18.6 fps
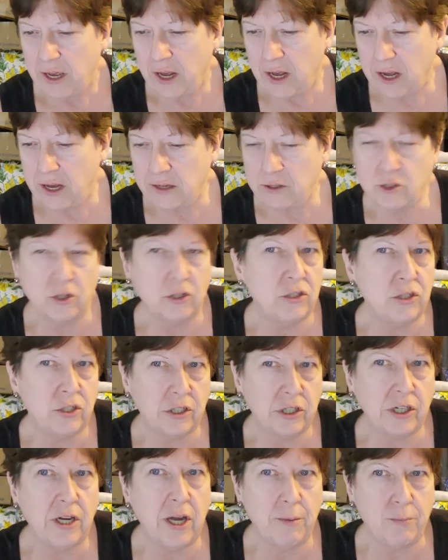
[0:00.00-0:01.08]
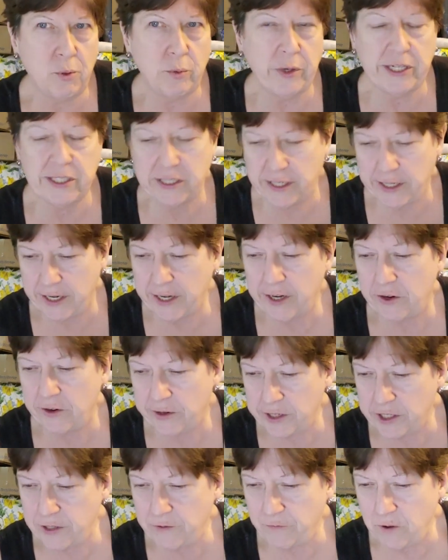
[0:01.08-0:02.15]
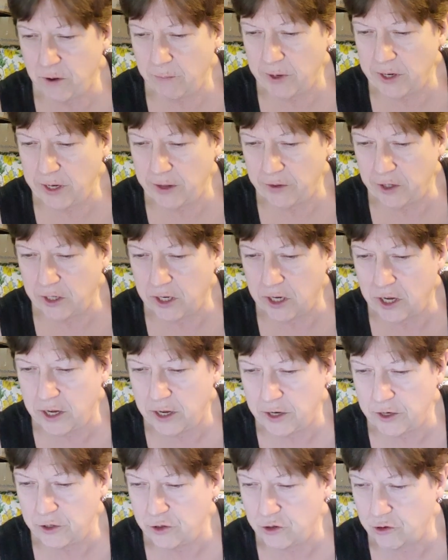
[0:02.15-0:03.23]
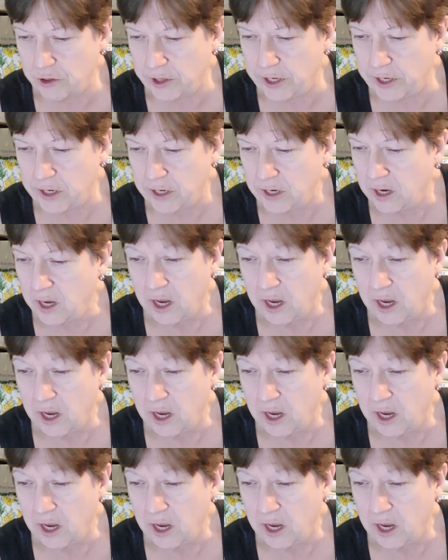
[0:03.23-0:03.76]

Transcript: Uh, so it took a couple weeks to get here. It is from another country.